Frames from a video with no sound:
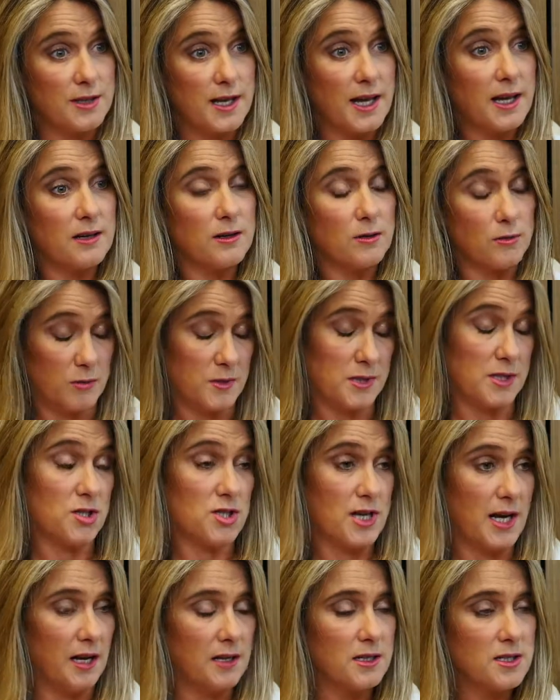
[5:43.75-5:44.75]
that, or it was a
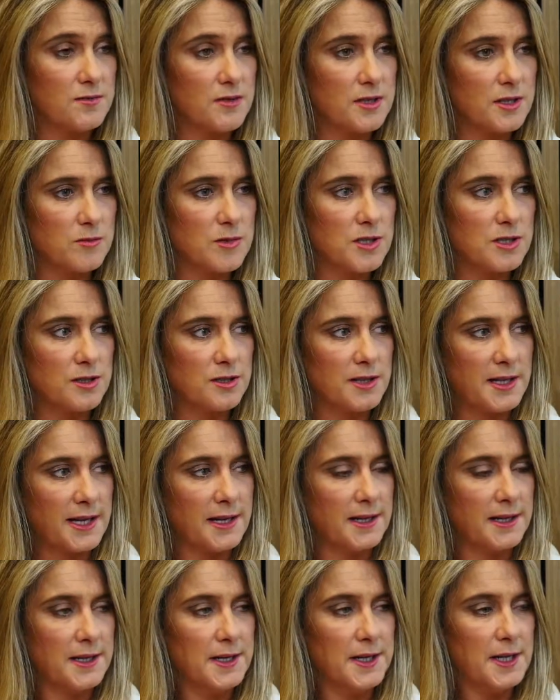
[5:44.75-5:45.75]
challenge for them to do that.